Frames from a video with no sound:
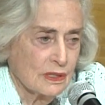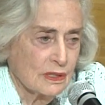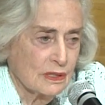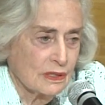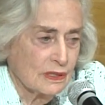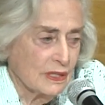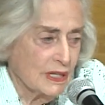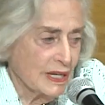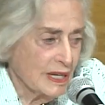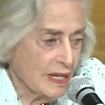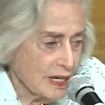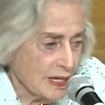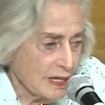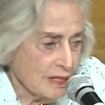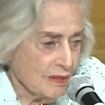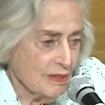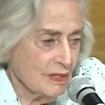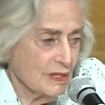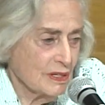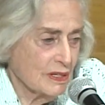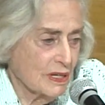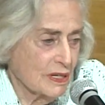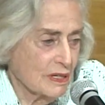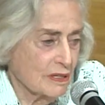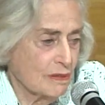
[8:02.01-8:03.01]
Land
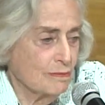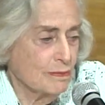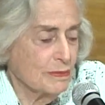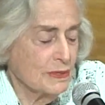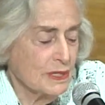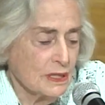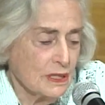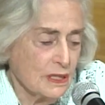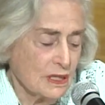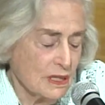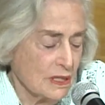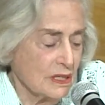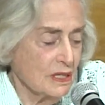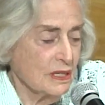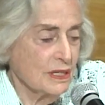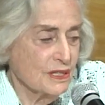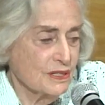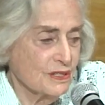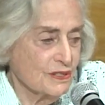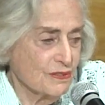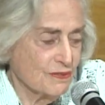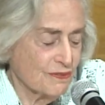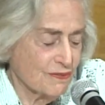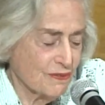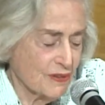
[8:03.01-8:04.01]
that had been in
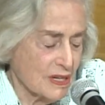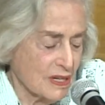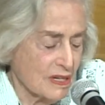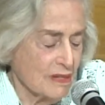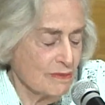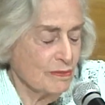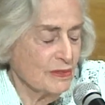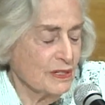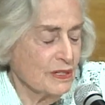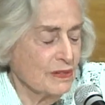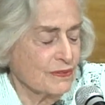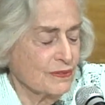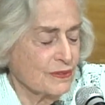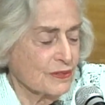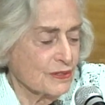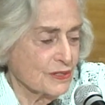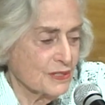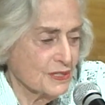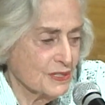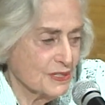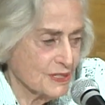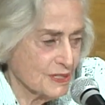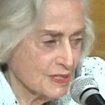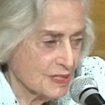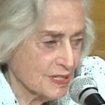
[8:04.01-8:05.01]
his family for
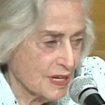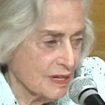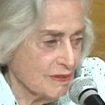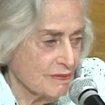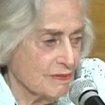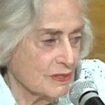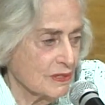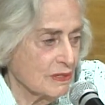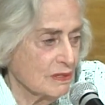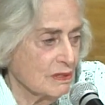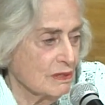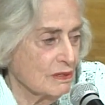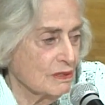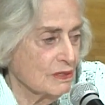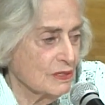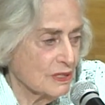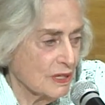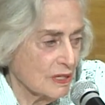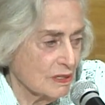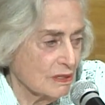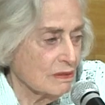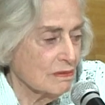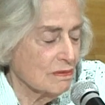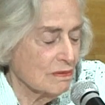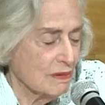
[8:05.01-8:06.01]
7
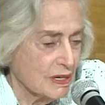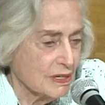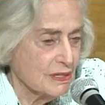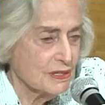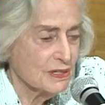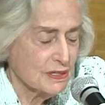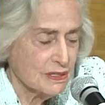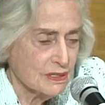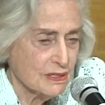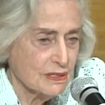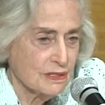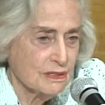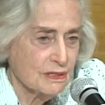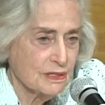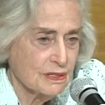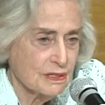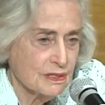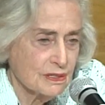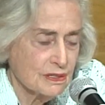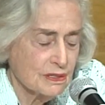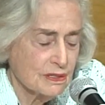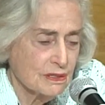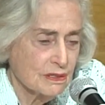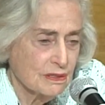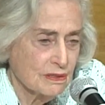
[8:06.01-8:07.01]

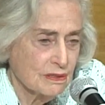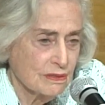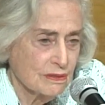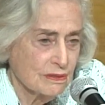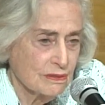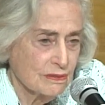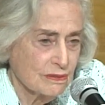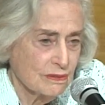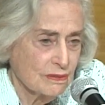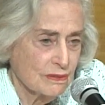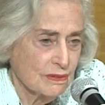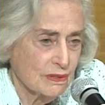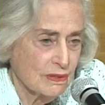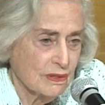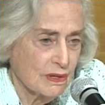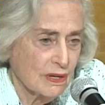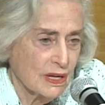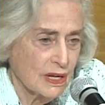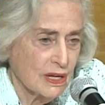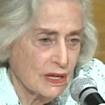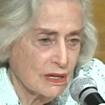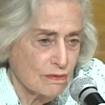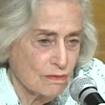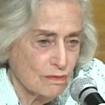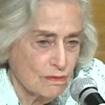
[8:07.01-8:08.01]
generations
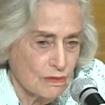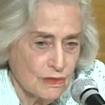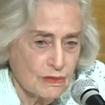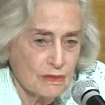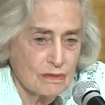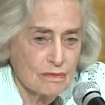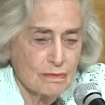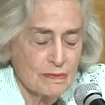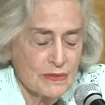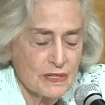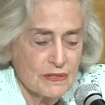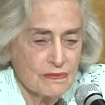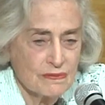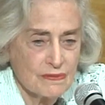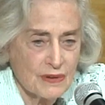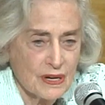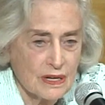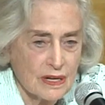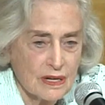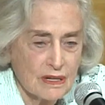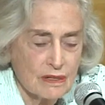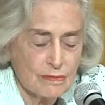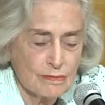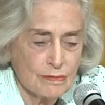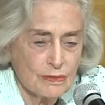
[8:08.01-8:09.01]
and wouldn't be
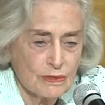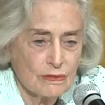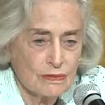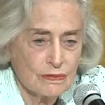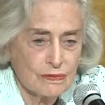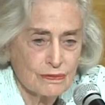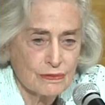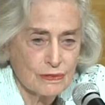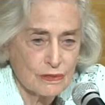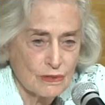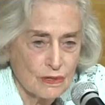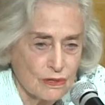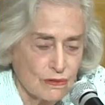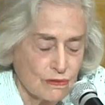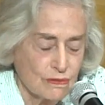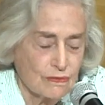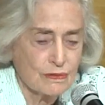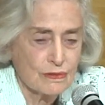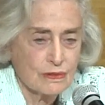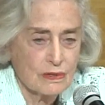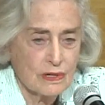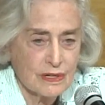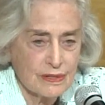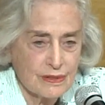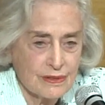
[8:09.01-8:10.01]
viable for
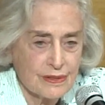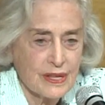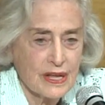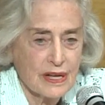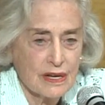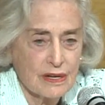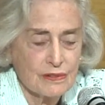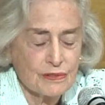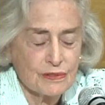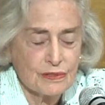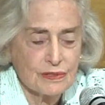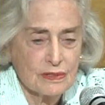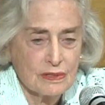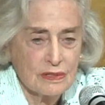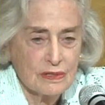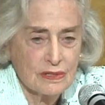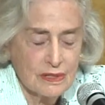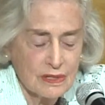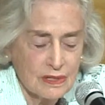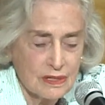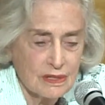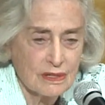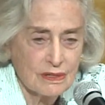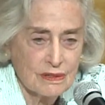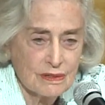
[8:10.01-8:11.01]
over 1,000
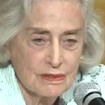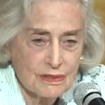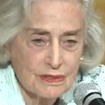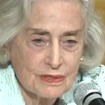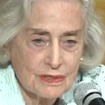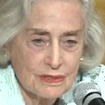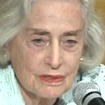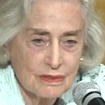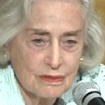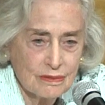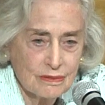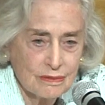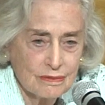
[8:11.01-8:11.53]
years.